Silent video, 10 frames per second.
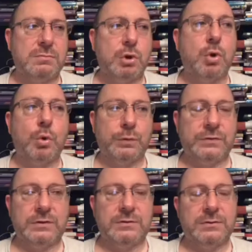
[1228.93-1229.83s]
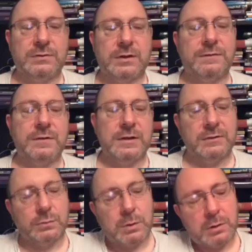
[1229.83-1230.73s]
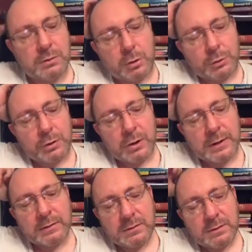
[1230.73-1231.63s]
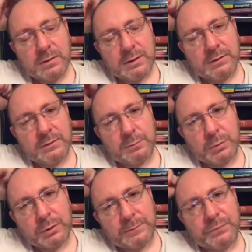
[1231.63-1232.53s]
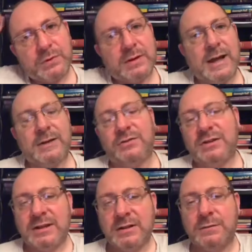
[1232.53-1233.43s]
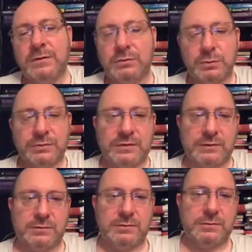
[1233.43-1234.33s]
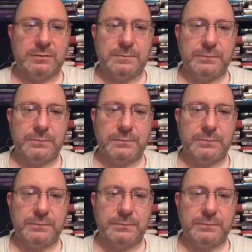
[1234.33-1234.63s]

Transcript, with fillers: courses and stuff in it as well, online. But actually individual sessions.